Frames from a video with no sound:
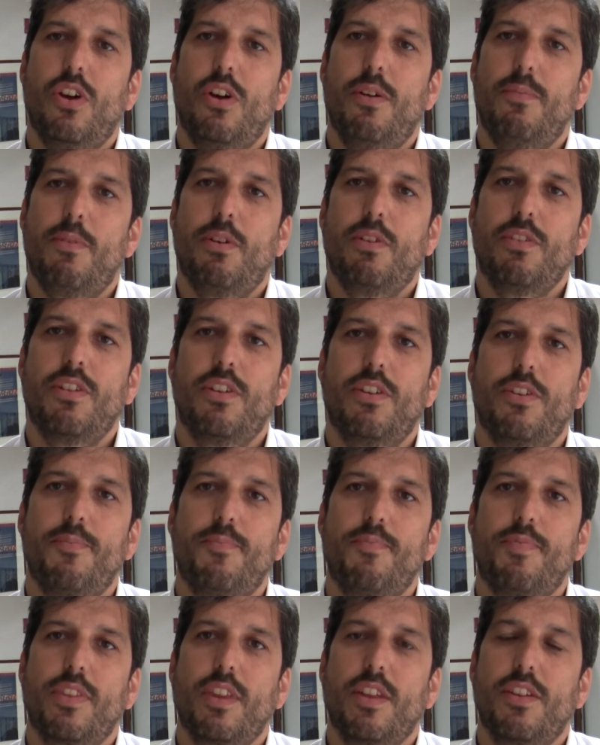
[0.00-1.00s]
among
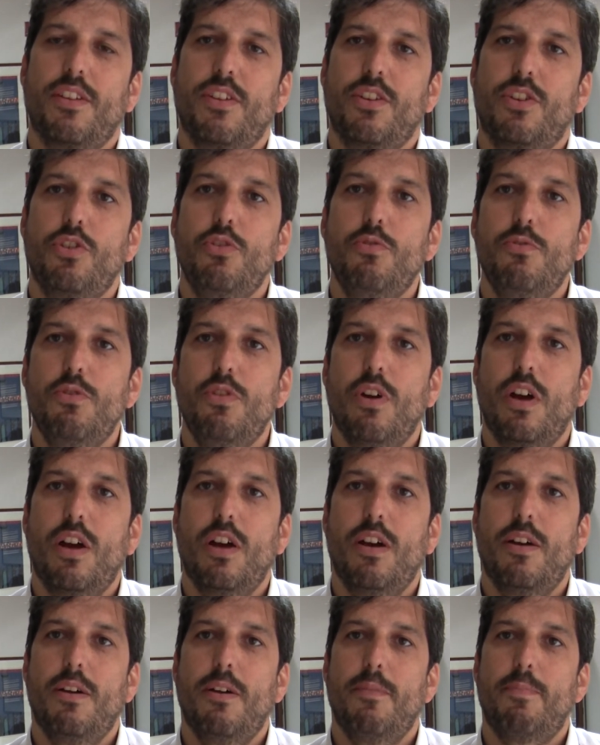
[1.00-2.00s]
the two
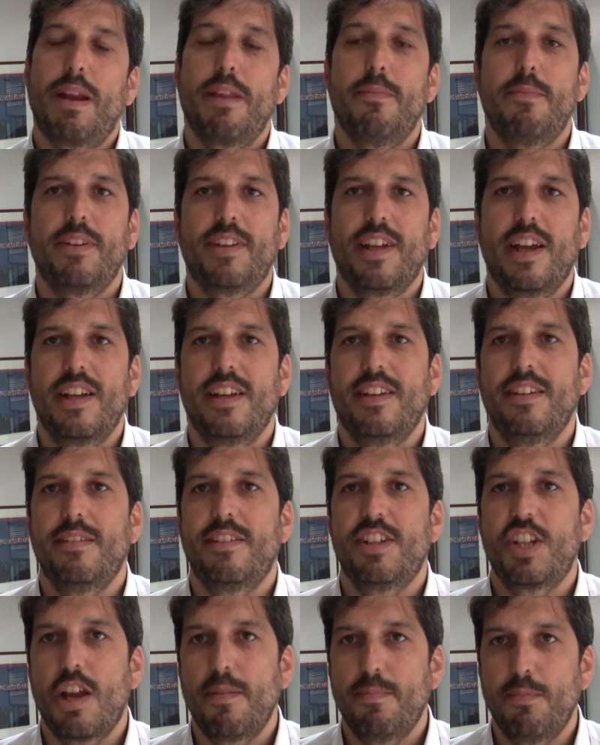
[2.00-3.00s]
parliamentarian
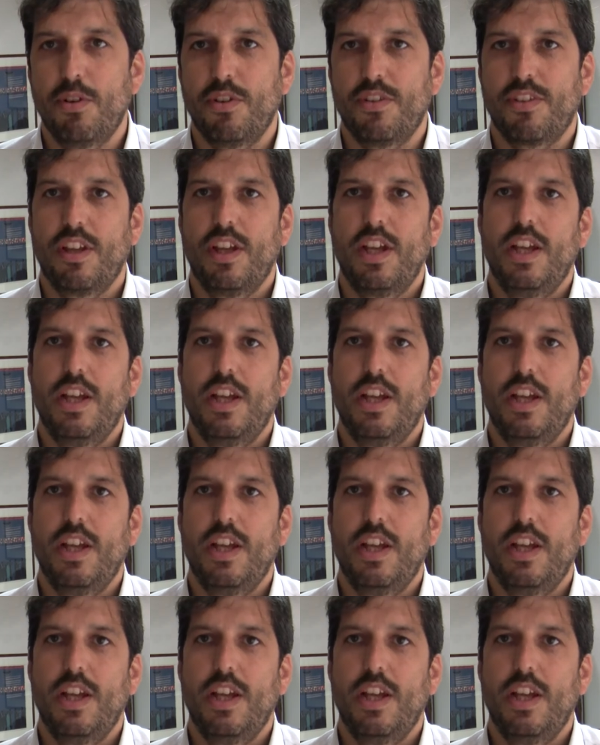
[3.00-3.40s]
chambers.